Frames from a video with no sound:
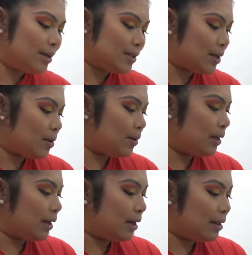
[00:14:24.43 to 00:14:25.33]
So
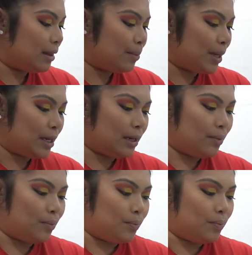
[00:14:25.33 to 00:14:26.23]
yeah, they may
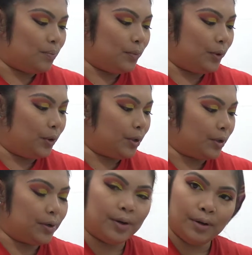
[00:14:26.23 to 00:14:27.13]
not look